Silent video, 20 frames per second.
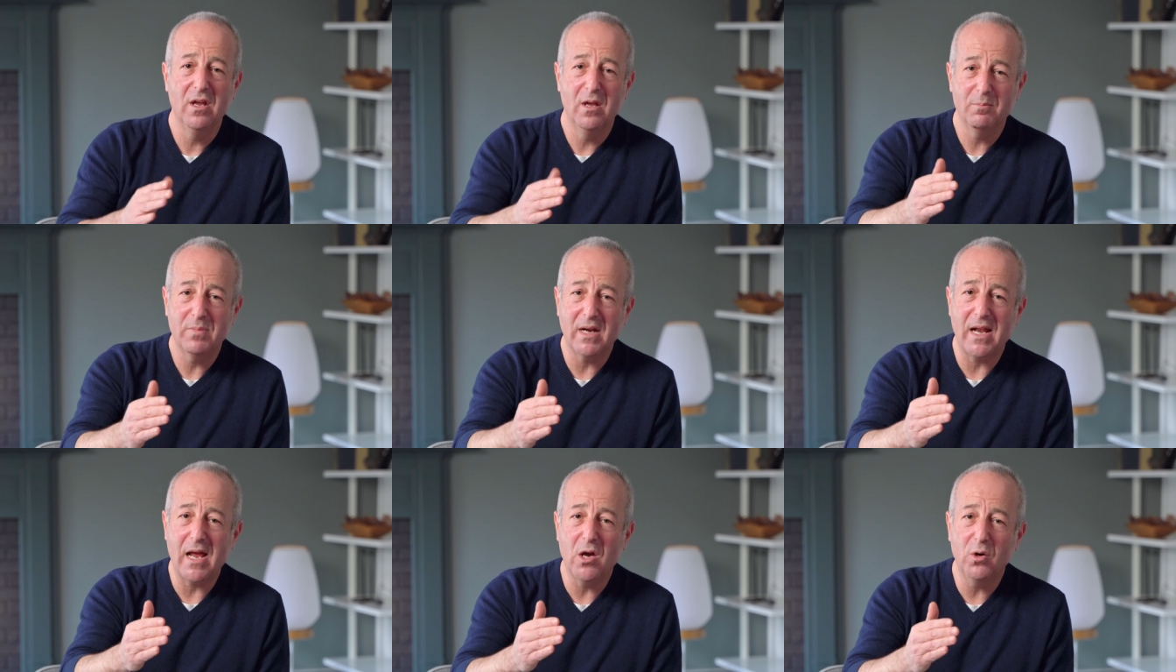
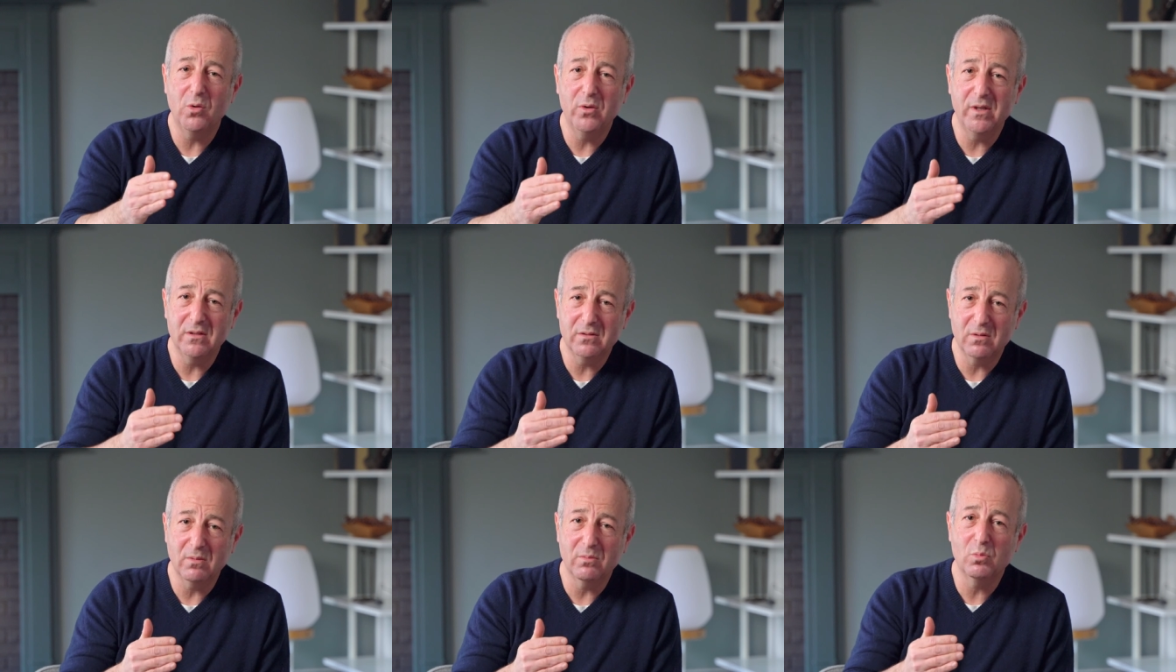But I
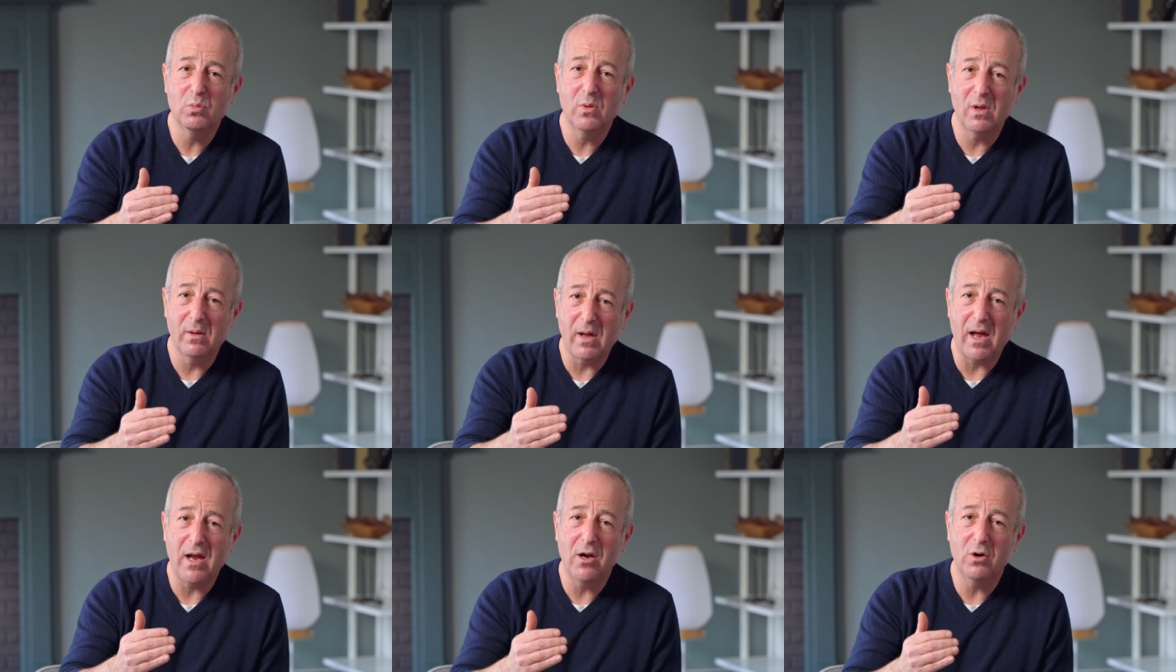always,
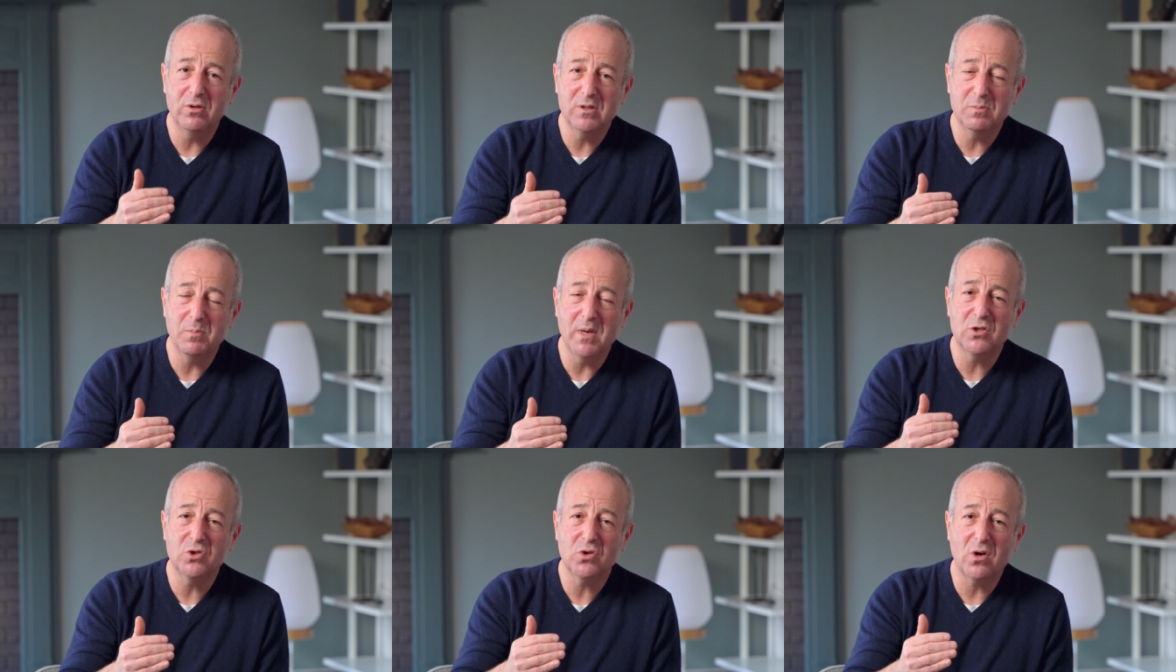I always
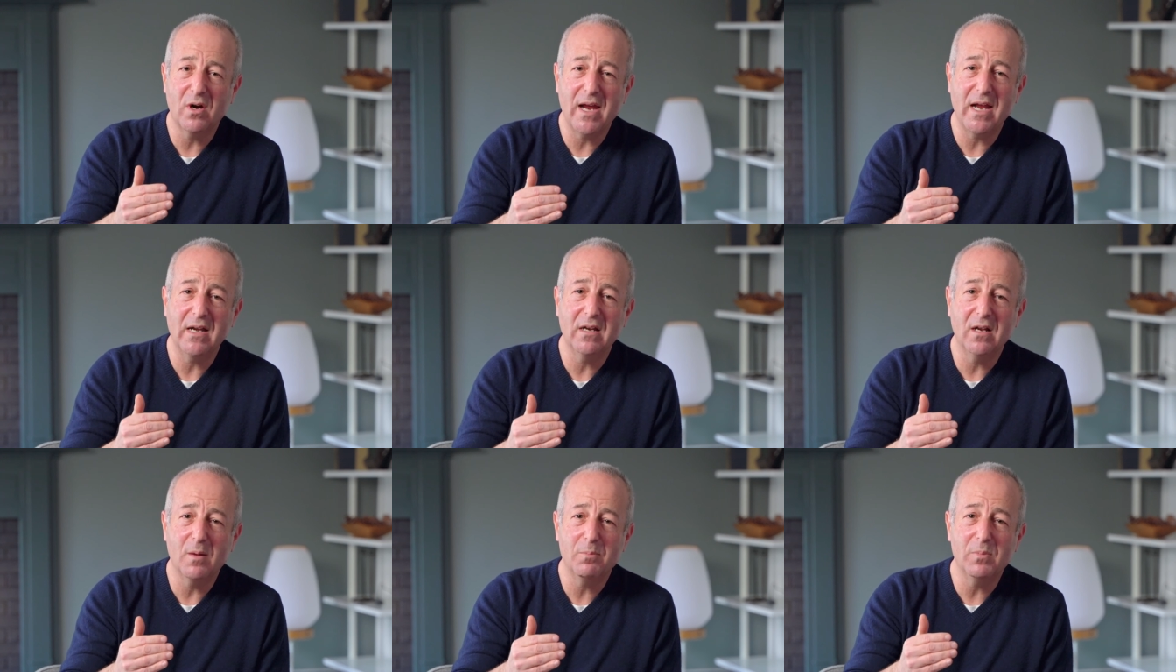make sure I
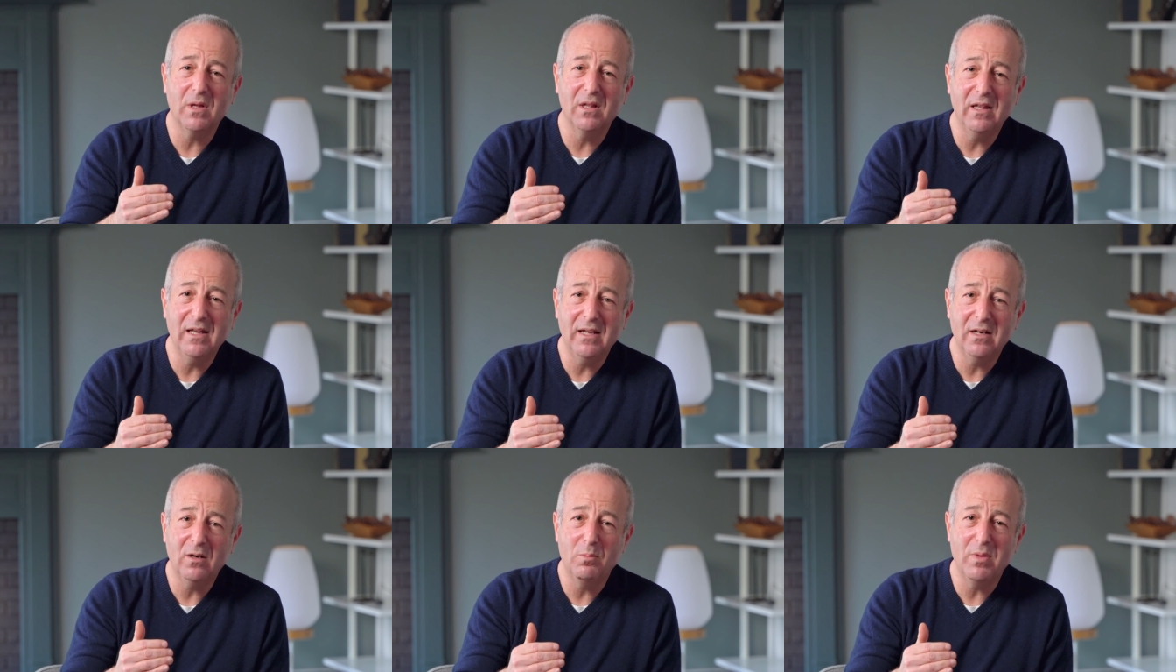added up a
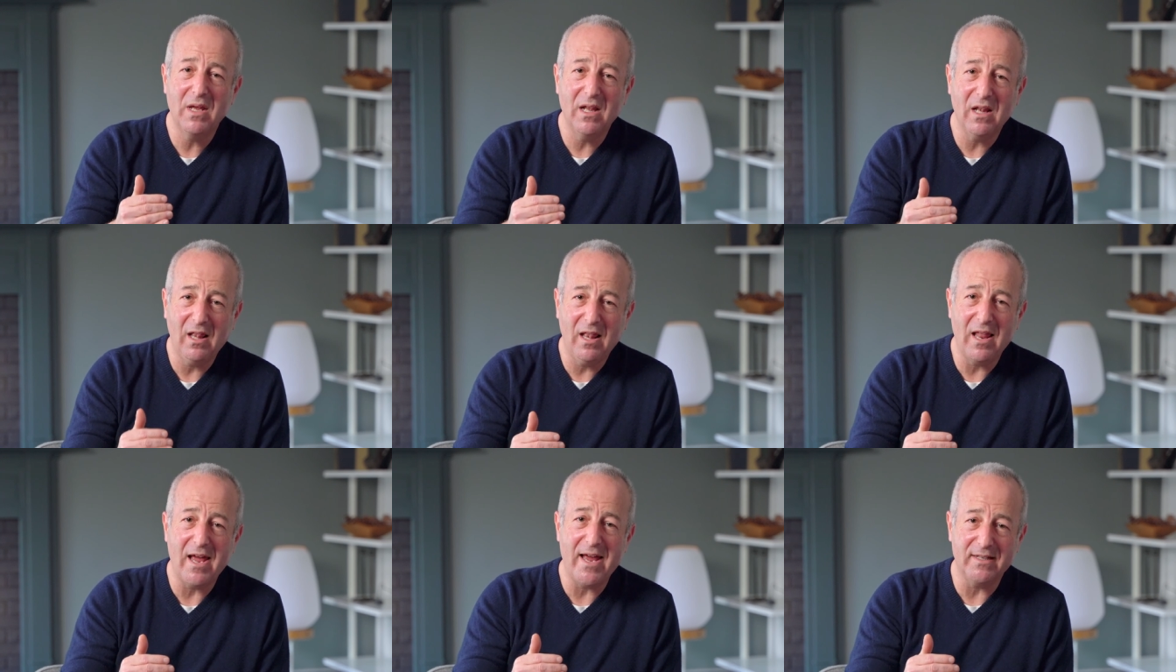little bit
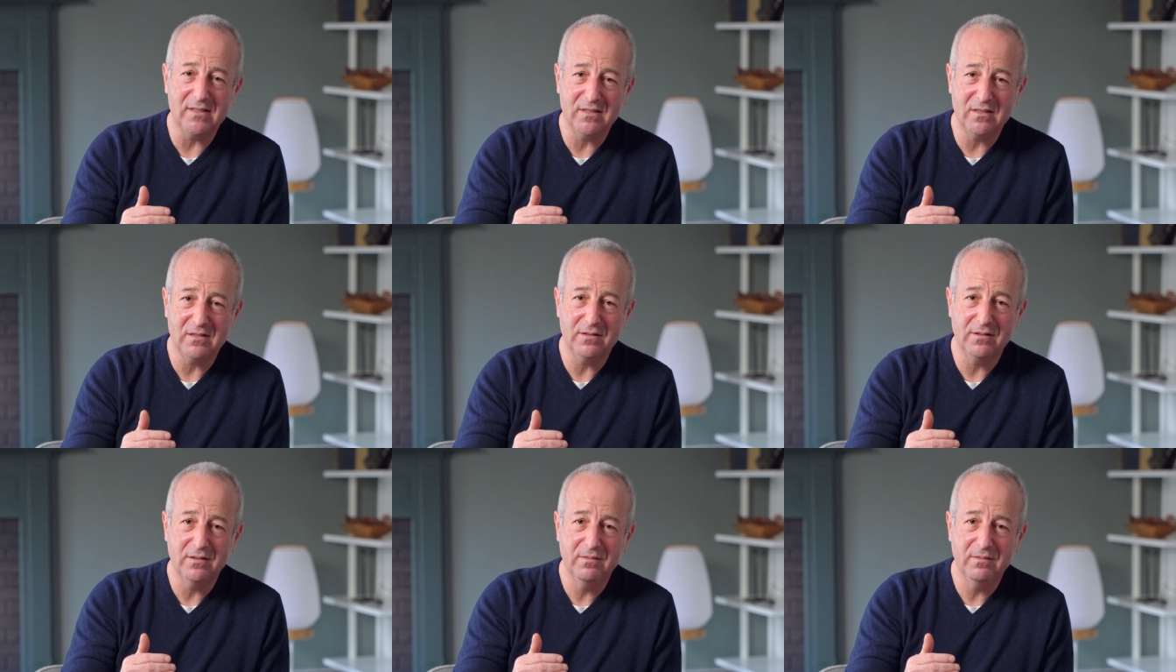less.